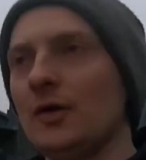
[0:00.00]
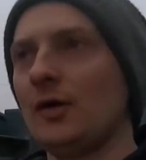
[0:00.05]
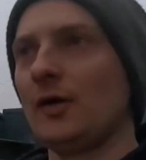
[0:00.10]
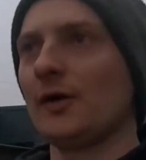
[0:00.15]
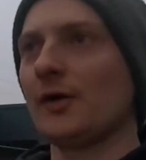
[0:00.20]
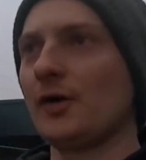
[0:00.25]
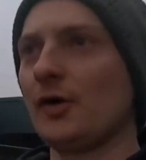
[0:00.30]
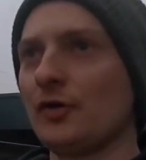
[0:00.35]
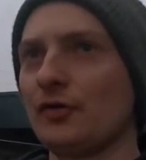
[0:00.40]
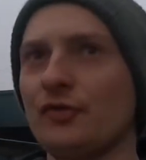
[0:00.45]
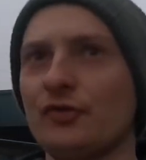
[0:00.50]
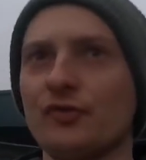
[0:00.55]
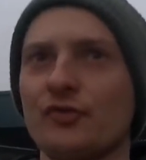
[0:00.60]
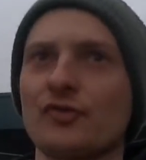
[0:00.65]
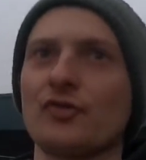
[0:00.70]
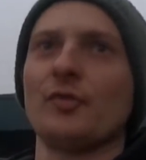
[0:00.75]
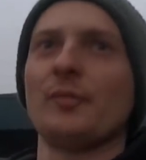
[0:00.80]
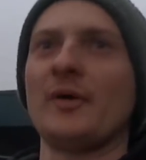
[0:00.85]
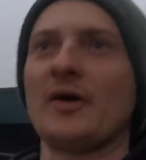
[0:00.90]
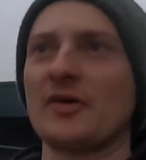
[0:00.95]
Alright guys,
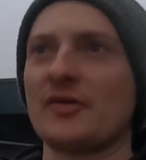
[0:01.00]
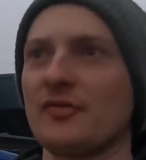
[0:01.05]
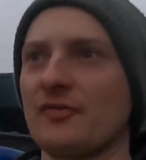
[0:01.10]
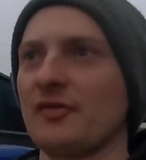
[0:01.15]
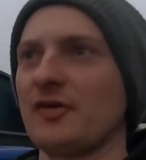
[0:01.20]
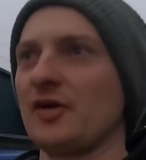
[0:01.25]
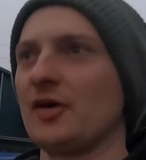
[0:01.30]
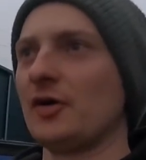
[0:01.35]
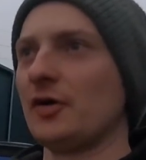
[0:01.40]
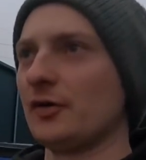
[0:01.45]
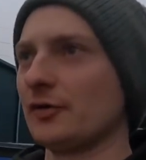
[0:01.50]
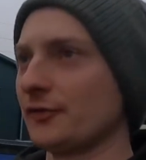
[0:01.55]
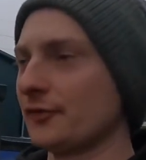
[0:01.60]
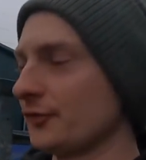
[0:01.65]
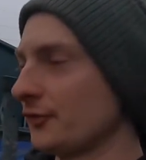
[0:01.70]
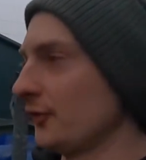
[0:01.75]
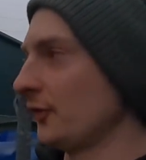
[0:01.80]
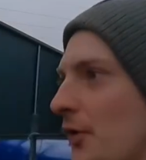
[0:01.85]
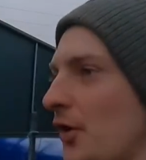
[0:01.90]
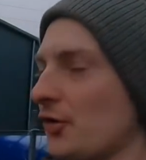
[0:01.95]
just got back to the yard,
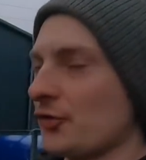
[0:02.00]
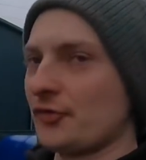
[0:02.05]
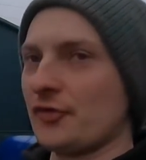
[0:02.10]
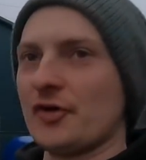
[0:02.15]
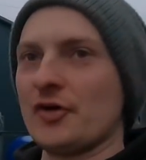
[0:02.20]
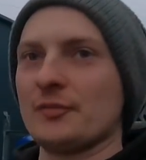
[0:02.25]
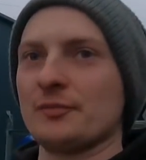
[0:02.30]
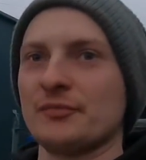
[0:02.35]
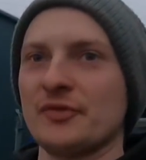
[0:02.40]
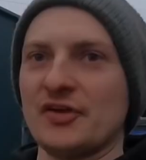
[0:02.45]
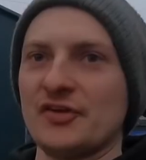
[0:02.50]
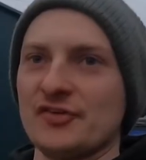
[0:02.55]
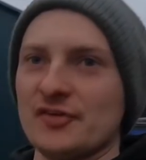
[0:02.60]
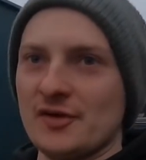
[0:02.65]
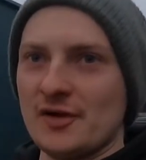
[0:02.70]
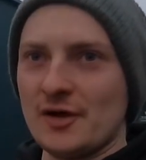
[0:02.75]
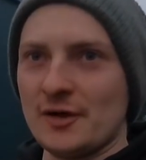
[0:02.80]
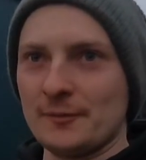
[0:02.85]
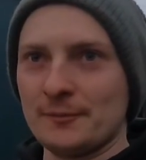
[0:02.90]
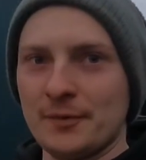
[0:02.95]
parked up,
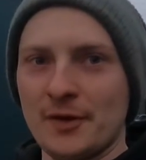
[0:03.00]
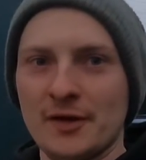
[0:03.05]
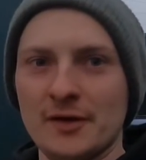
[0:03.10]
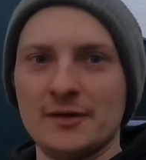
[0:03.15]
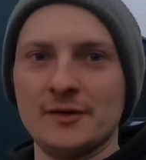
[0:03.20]
diesel up.